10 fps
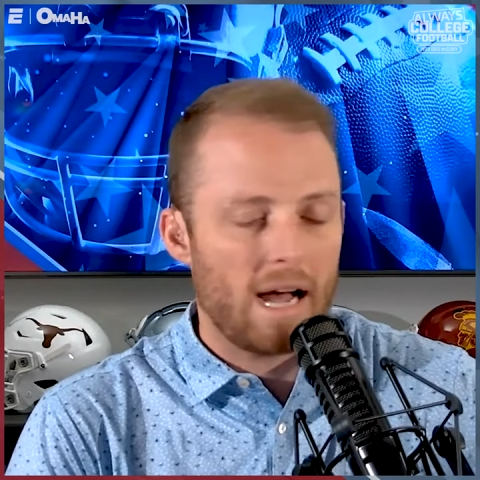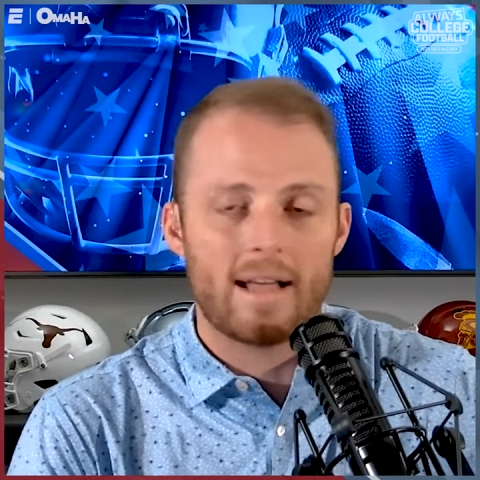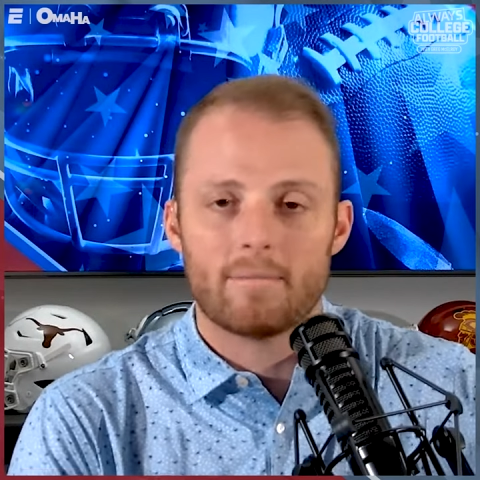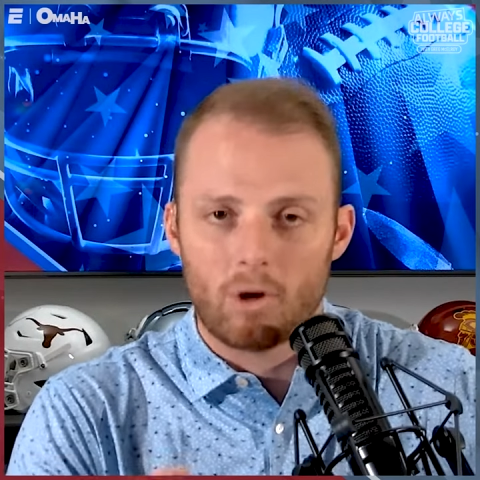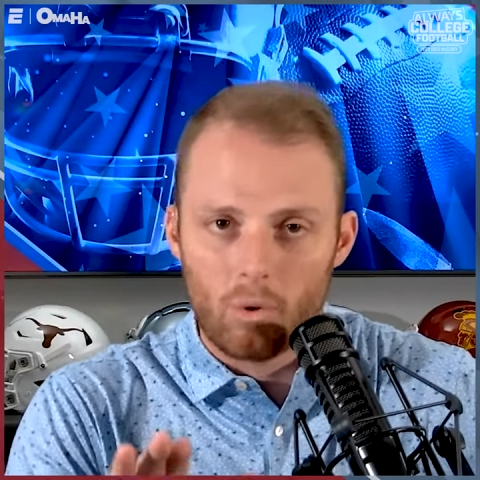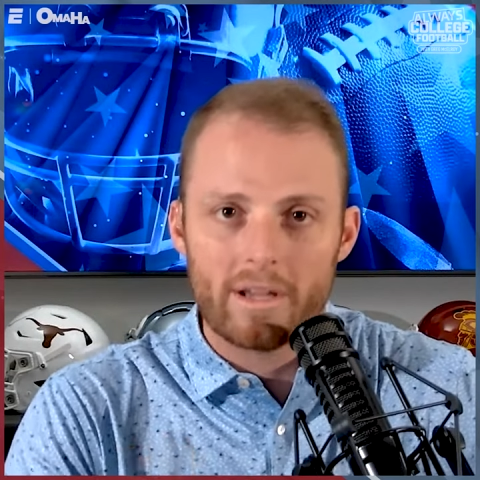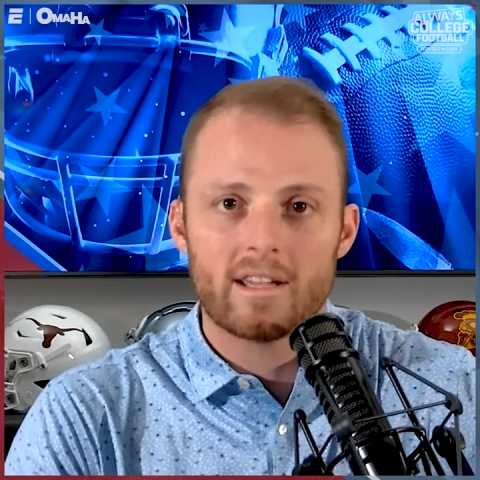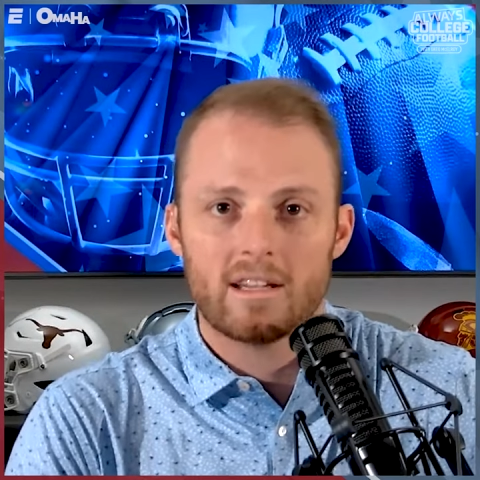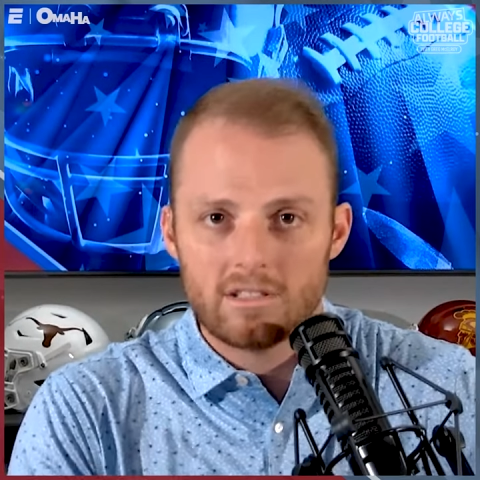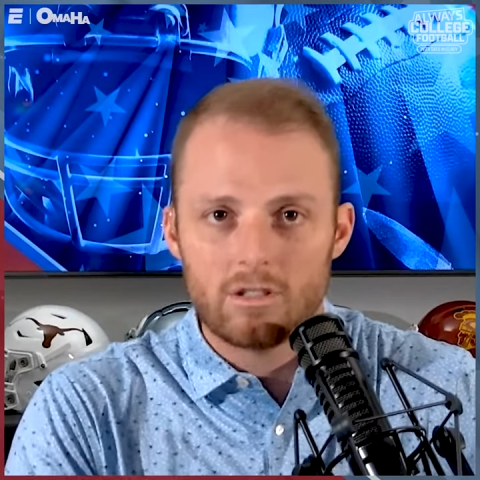I am
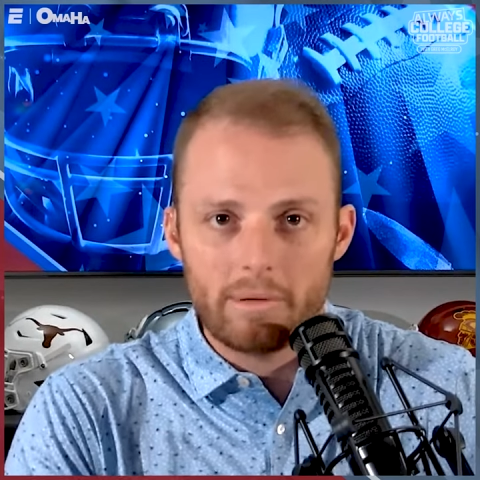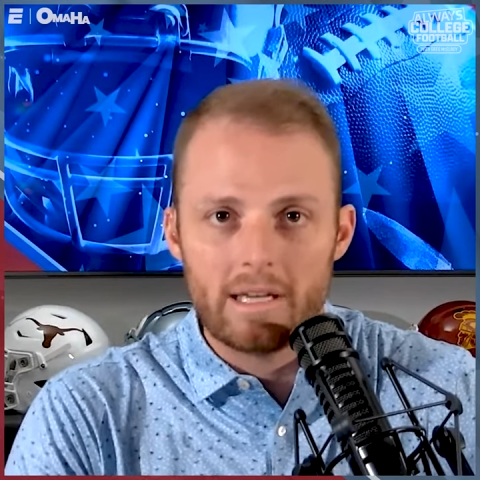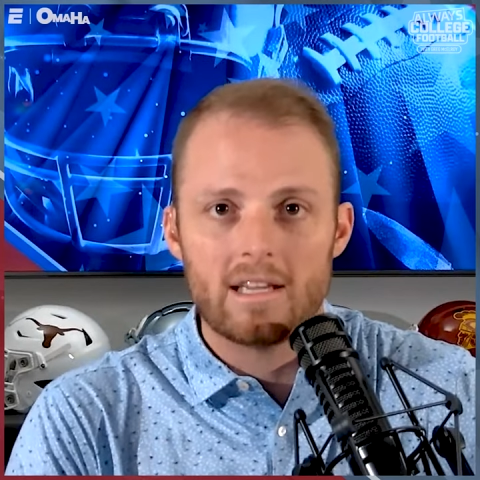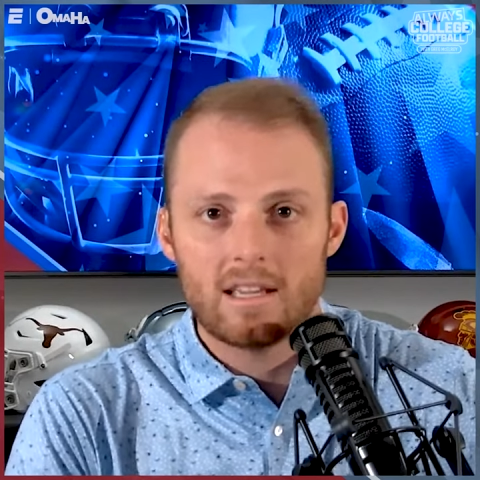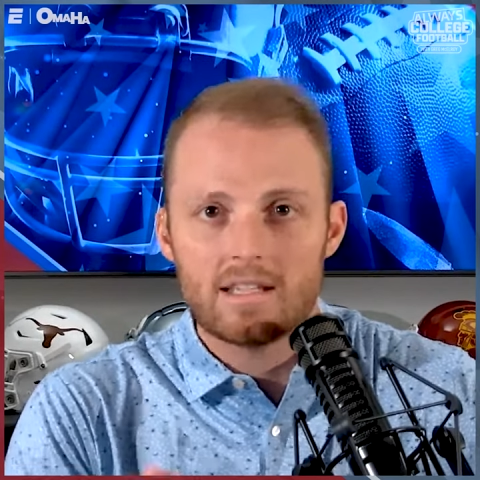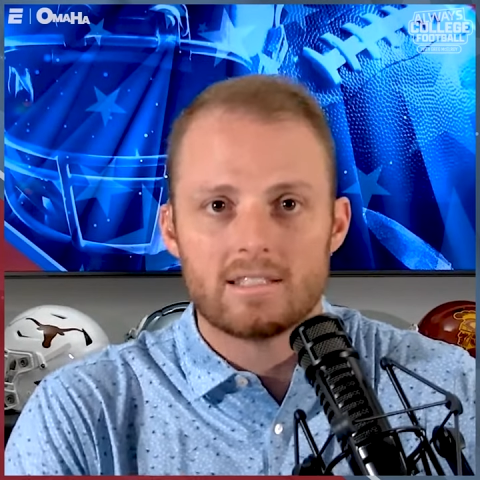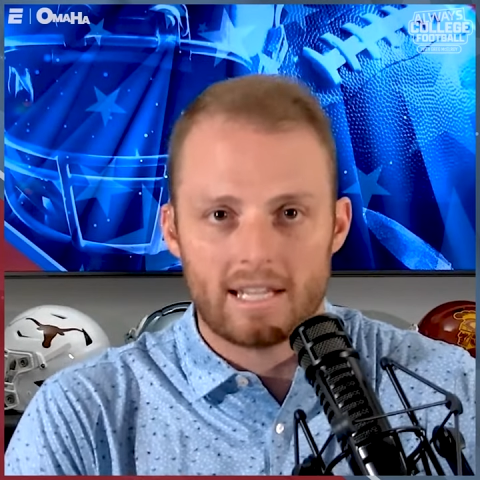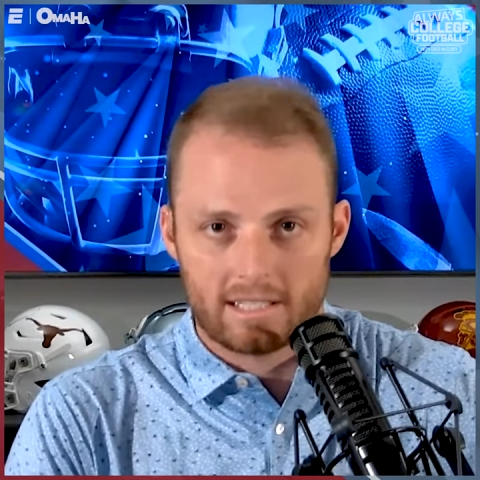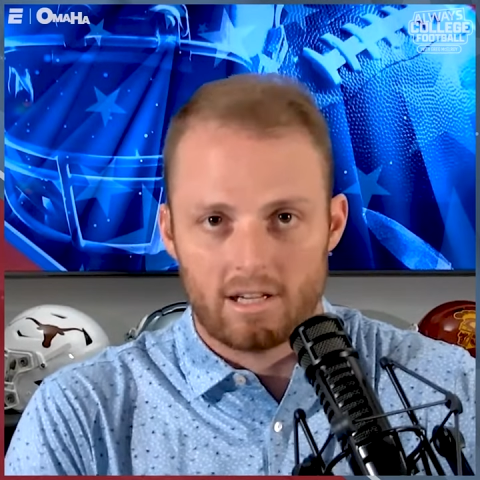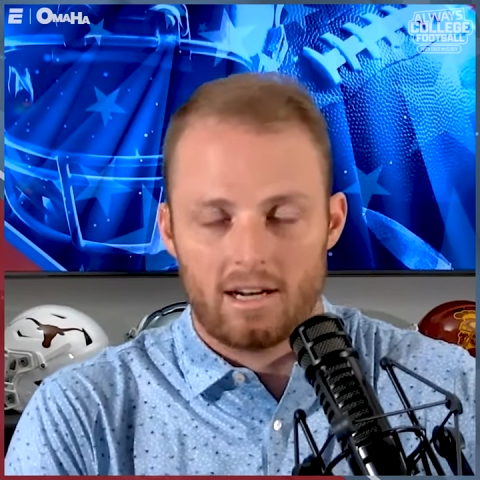going to be
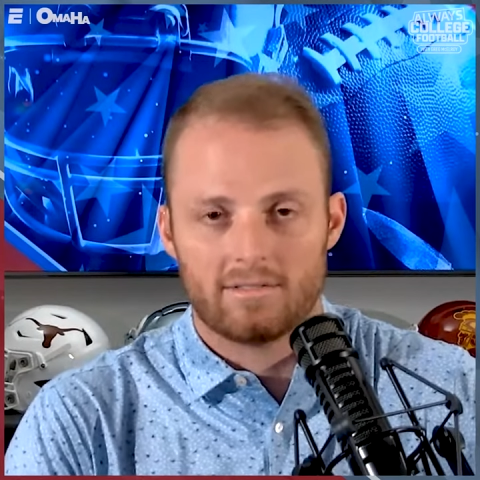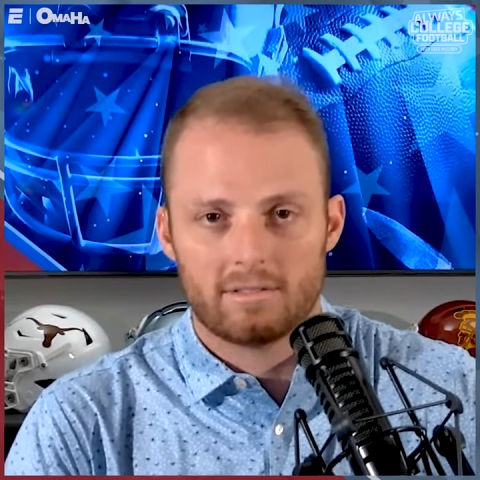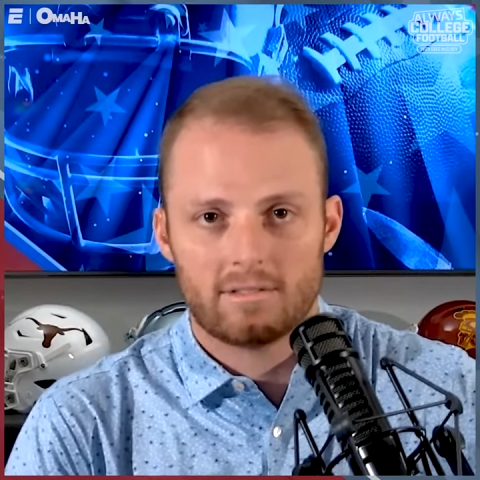ticked off.